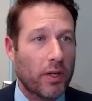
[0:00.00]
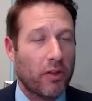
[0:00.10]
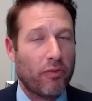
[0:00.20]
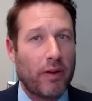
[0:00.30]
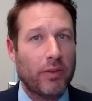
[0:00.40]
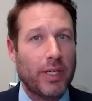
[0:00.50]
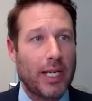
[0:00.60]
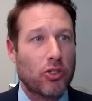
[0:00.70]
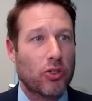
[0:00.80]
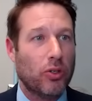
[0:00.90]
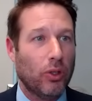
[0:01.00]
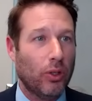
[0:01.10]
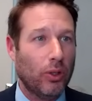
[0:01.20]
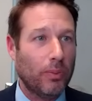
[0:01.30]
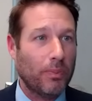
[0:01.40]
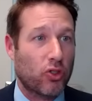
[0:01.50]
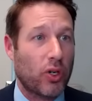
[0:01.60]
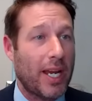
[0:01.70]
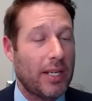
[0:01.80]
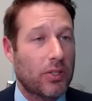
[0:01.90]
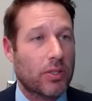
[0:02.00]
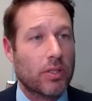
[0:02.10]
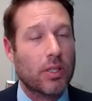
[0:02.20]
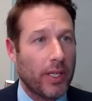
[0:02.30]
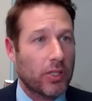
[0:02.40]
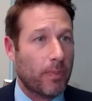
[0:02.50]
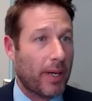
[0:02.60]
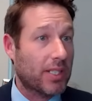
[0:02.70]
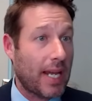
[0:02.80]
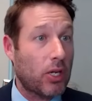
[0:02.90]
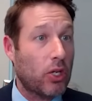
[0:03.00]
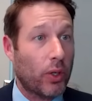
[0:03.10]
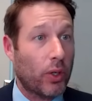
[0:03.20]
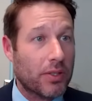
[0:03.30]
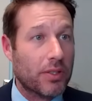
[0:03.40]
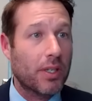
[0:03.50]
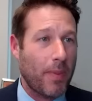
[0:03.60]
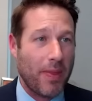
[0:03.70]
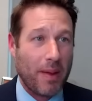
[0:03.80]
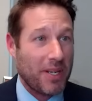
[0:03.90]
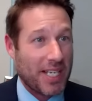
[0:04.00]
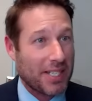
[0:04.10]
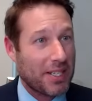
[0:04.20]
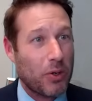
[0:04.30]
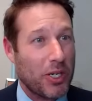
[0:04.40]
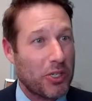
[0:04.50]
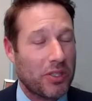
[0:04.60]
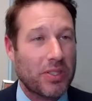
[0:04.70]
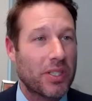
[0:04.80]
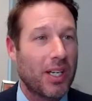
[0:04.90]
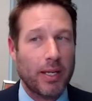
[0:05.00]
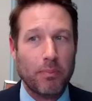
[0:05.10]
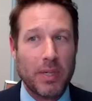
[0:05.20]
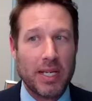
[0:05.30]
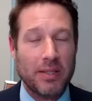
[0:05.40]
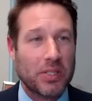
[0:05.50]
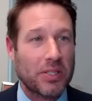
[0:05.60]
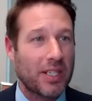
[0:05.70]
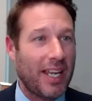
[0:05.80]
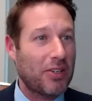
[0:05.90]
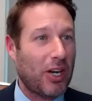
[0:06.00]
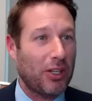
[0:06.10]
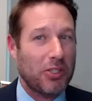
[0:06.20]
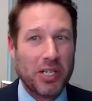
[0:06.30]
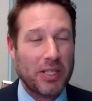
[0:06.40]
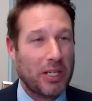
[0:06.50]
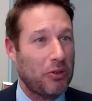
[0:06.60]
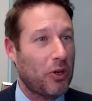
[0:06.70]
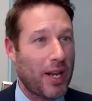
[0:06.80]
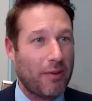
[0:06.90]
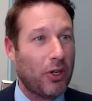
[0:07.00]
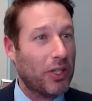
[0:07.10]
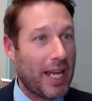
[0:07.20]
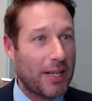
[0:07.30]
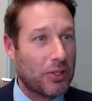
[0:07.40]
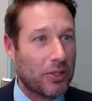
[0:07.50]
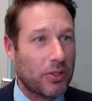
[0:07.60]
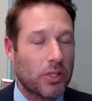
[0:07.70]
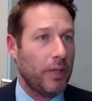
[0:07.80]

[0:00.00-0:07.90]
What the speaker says: of the foundational traits is about staying curious. And that means asking questions. It means acknowledging that you don't have all the answers.